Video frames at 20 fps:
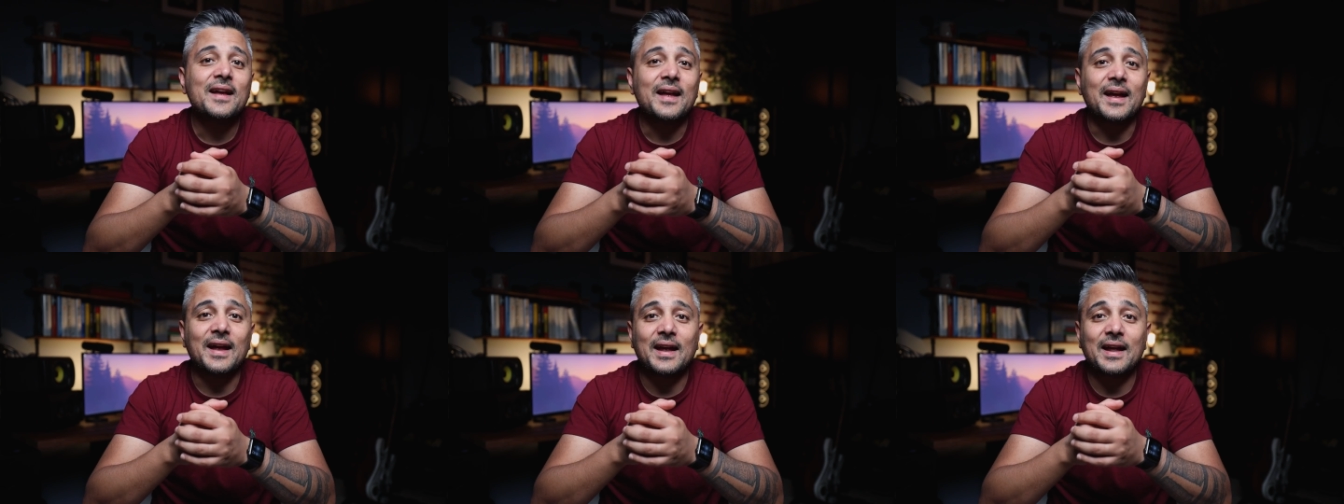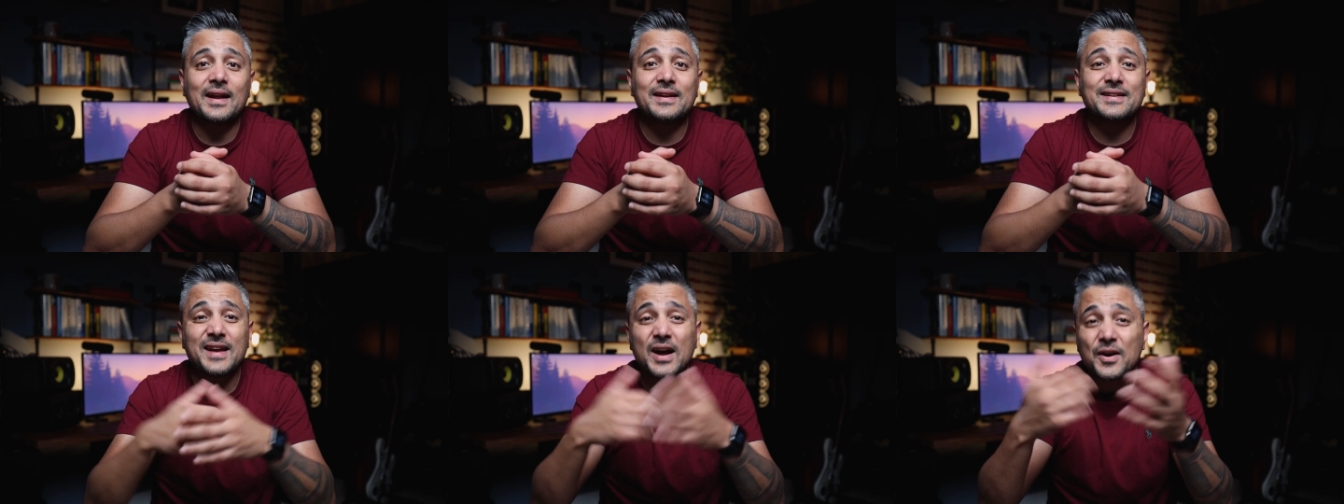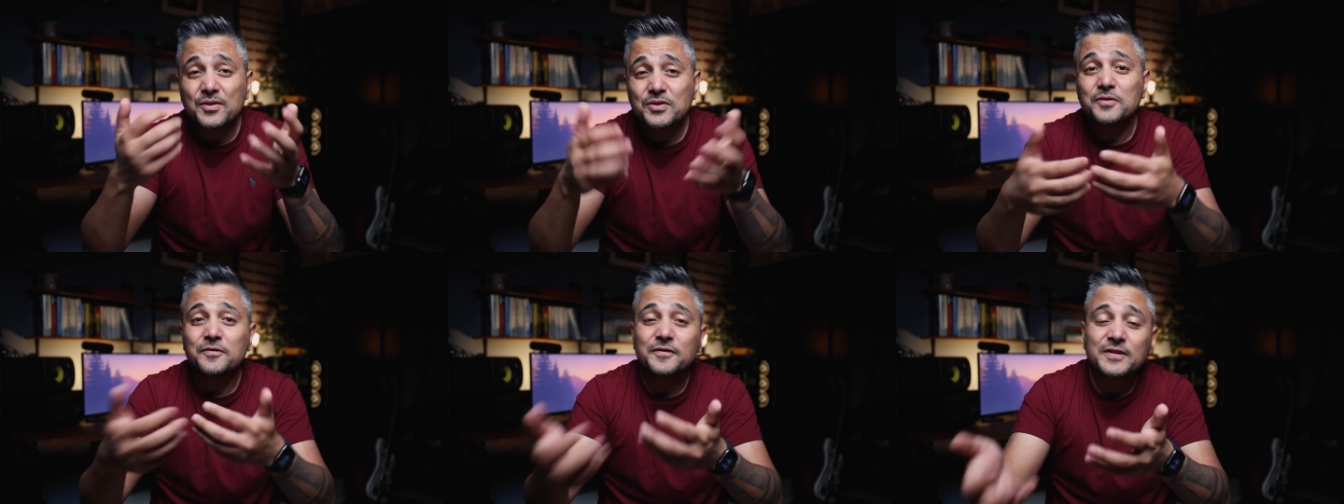And
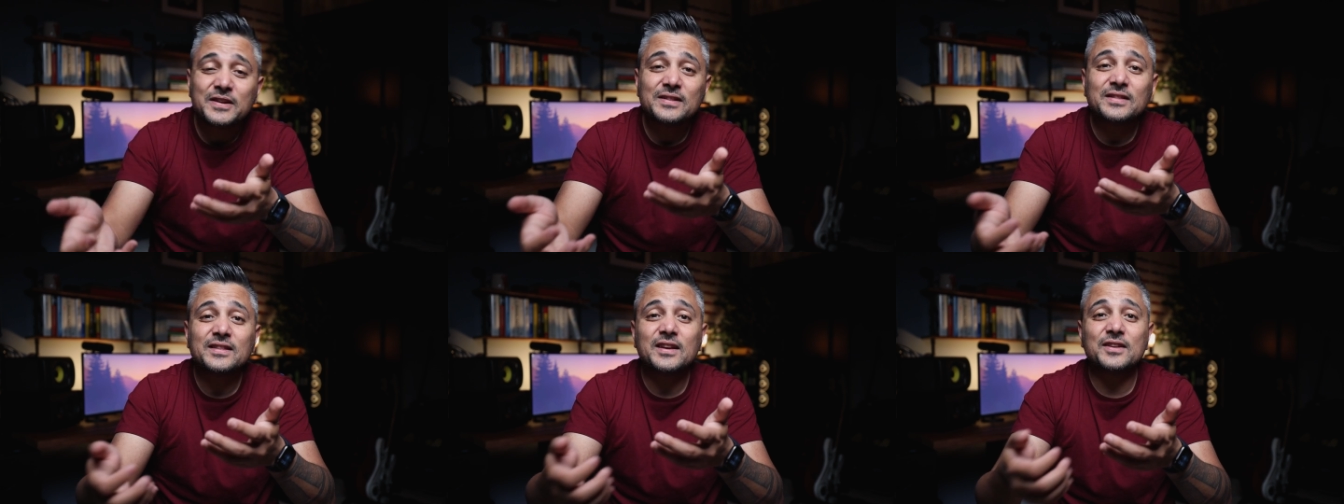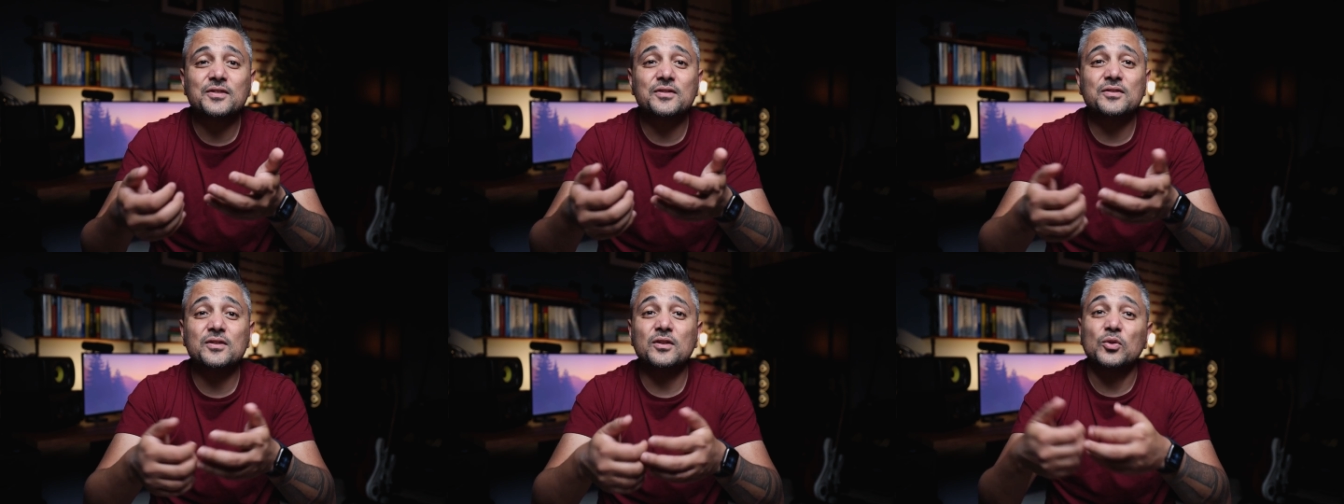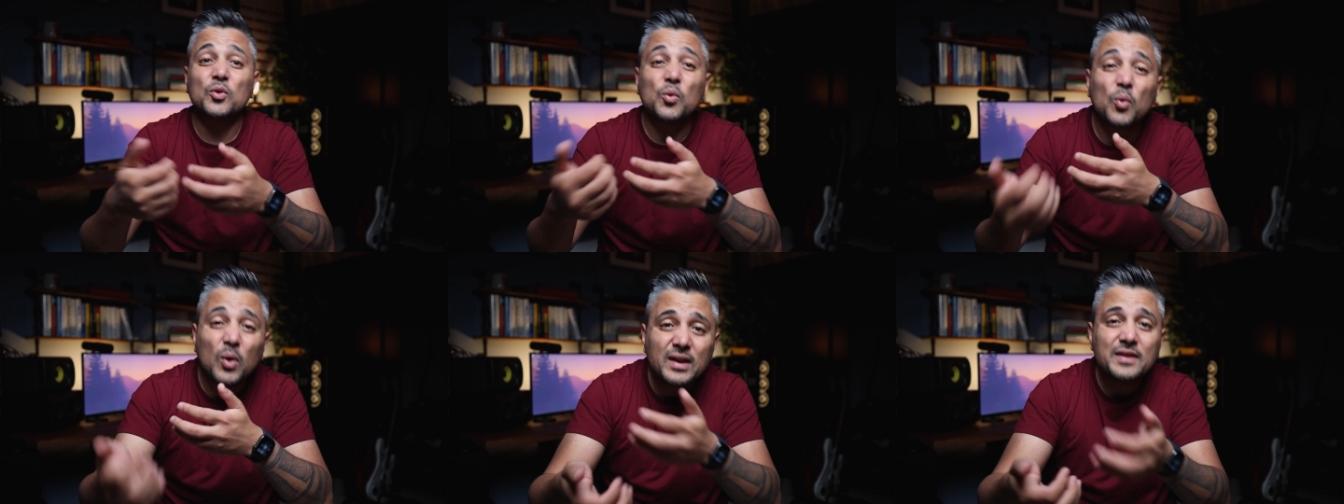now you feel that you're
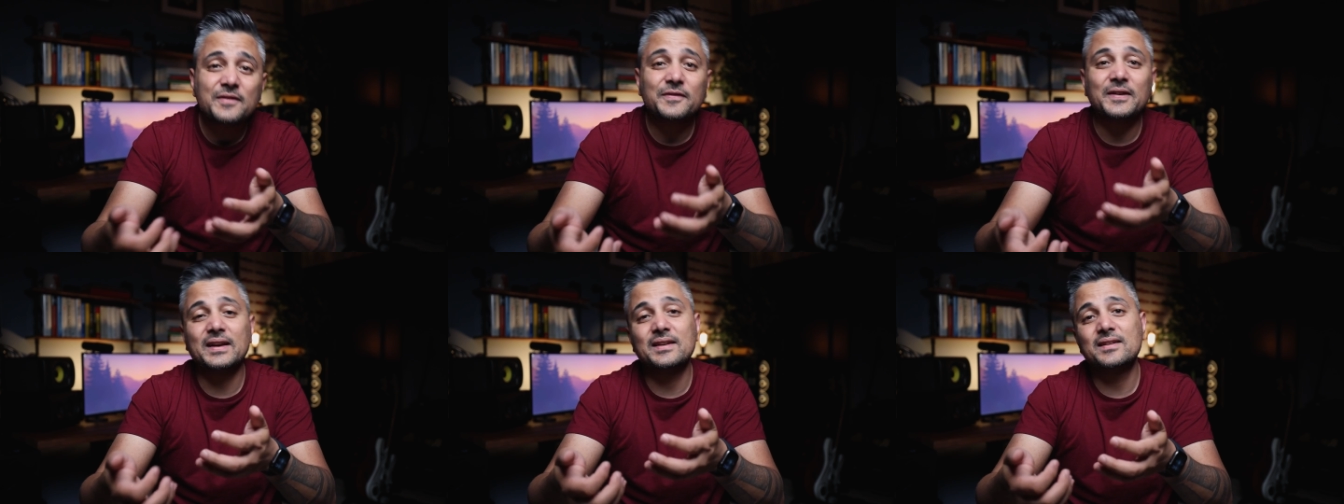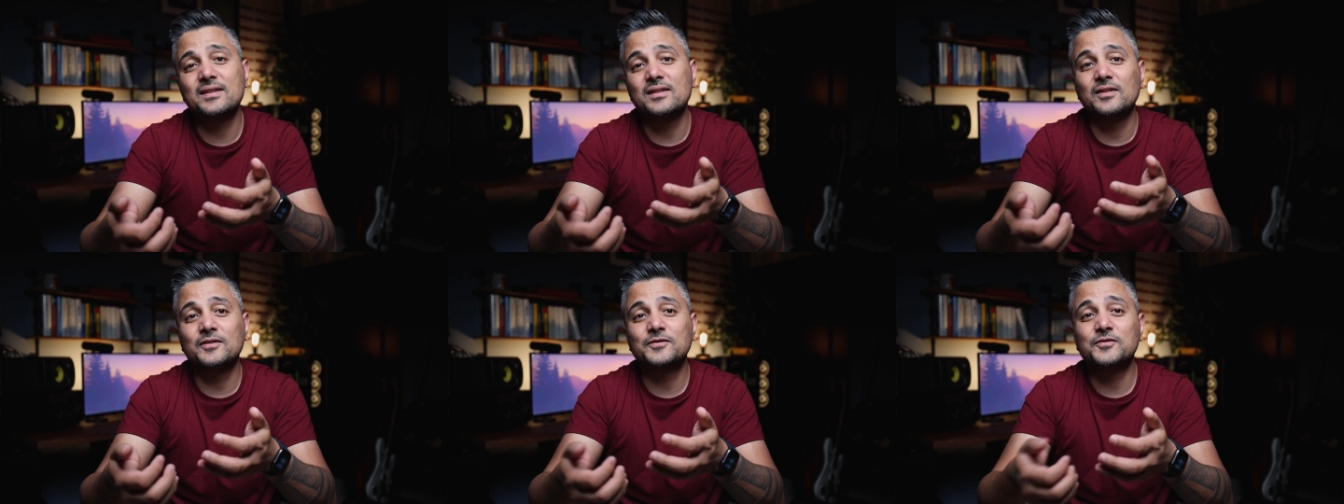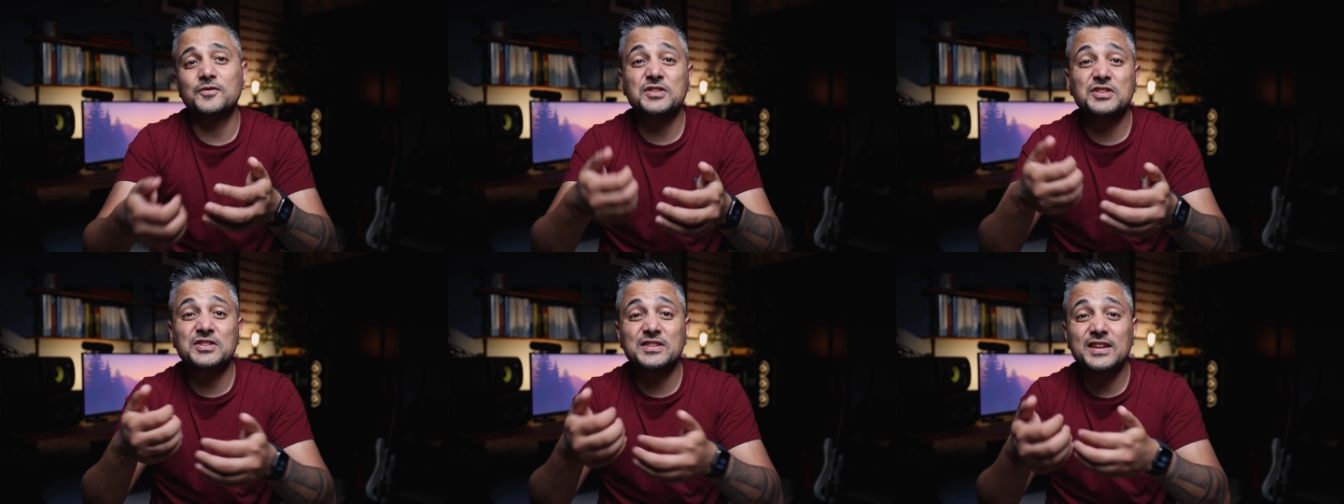not qualified
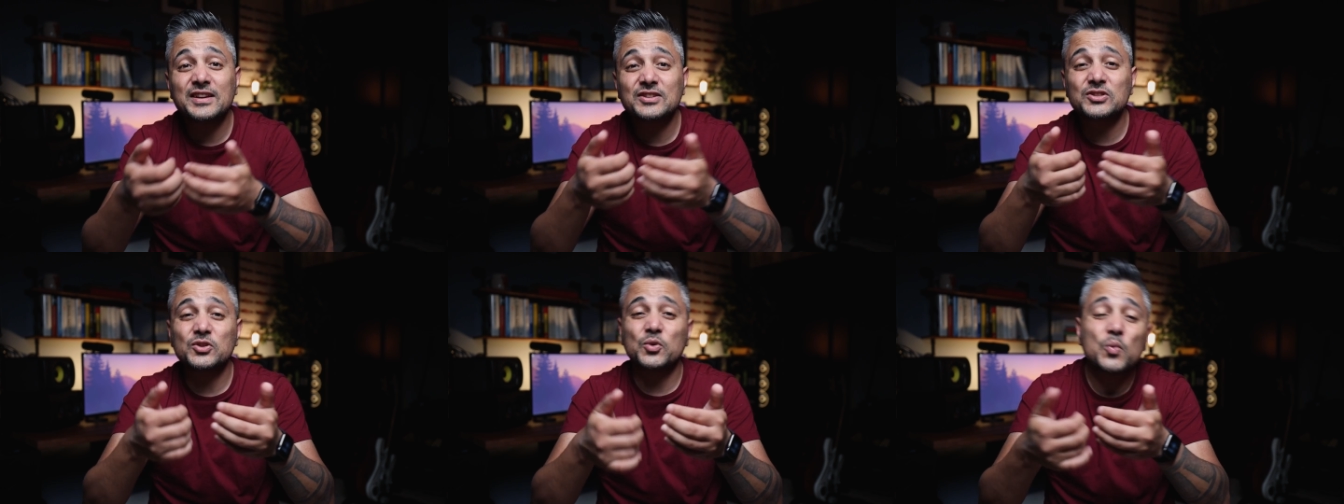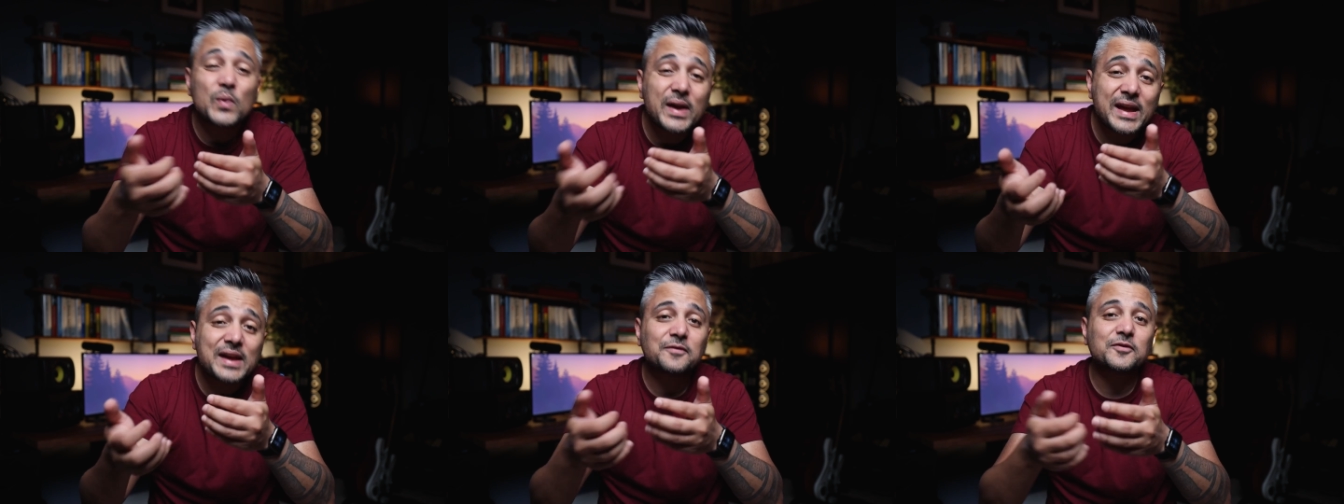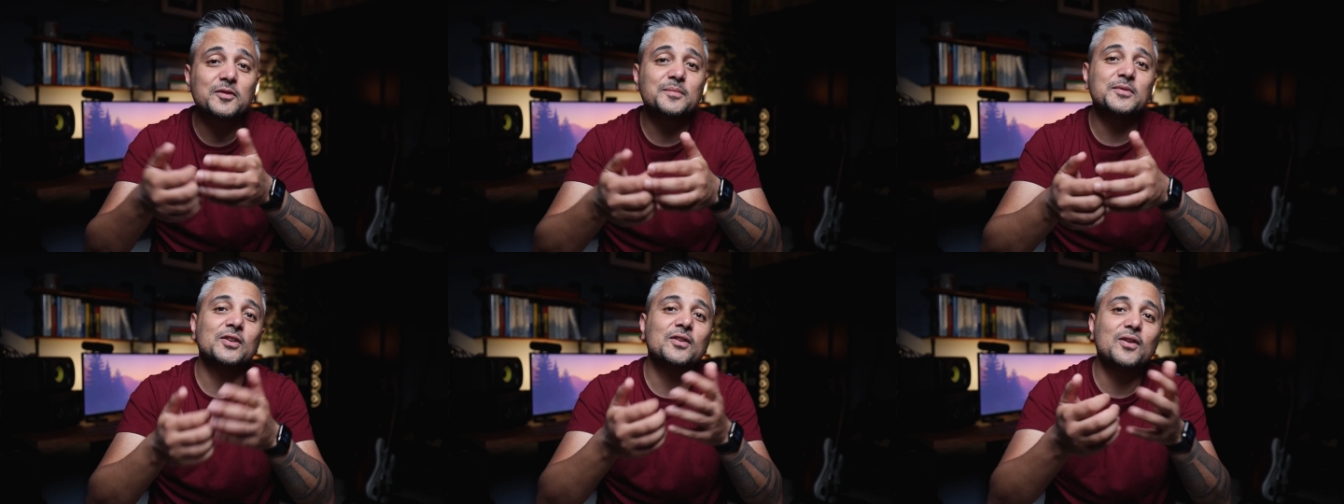enough, which takes away
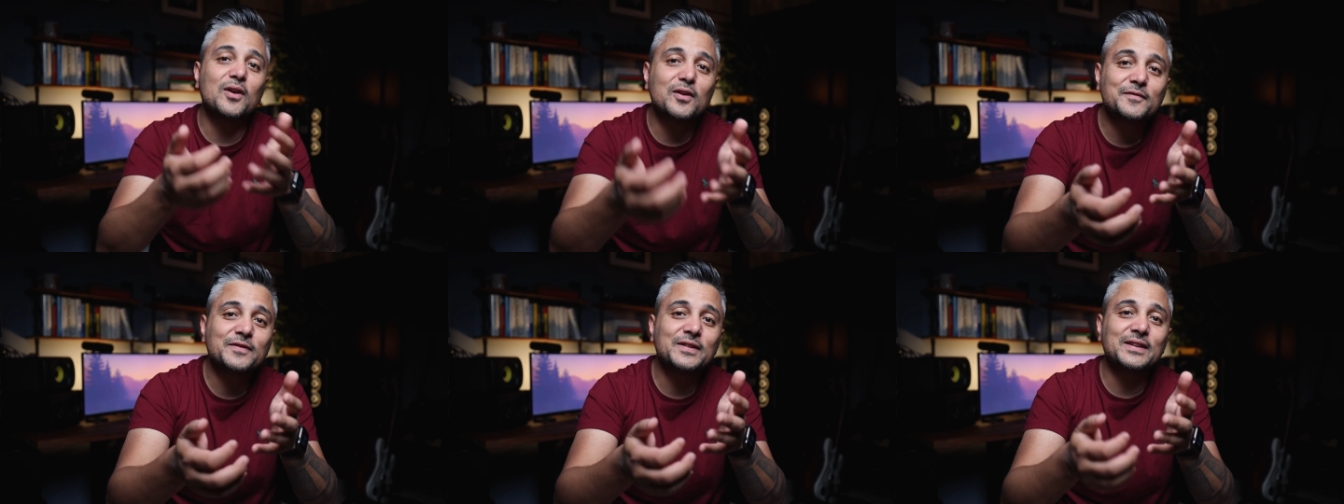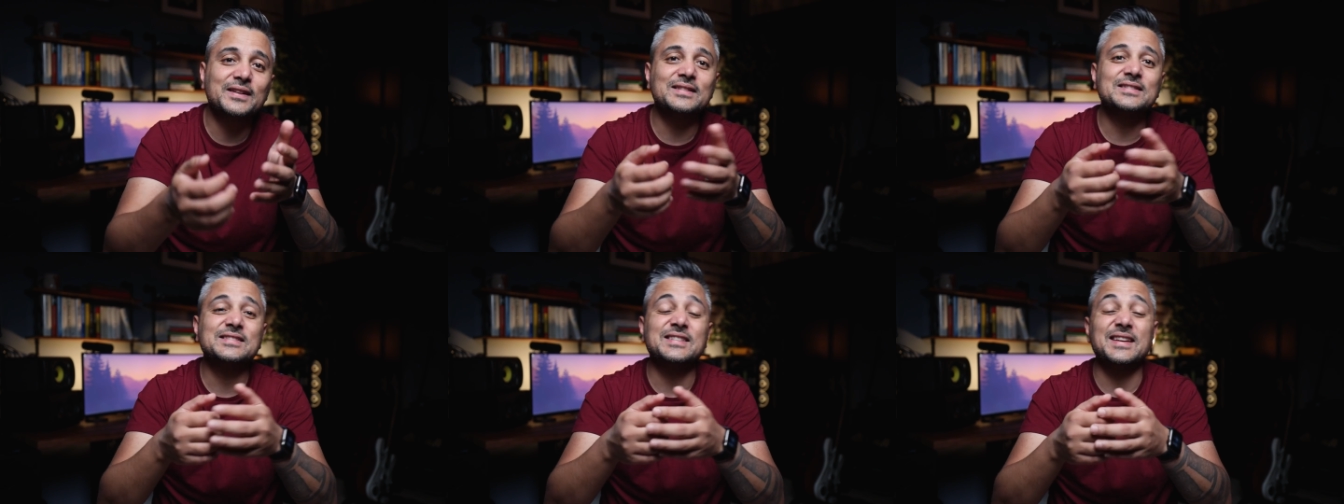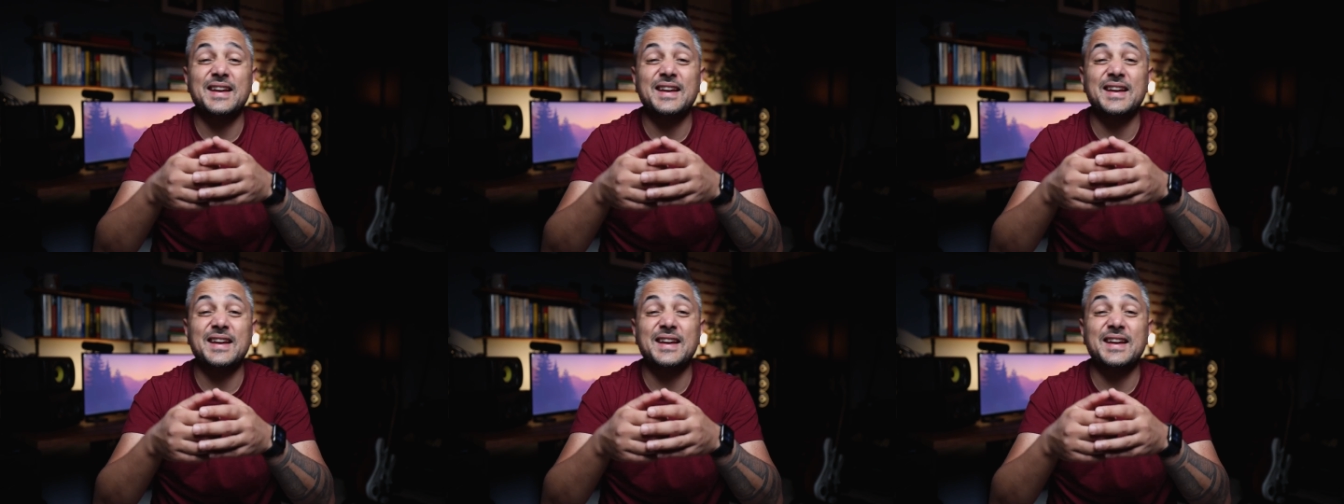from your confidence.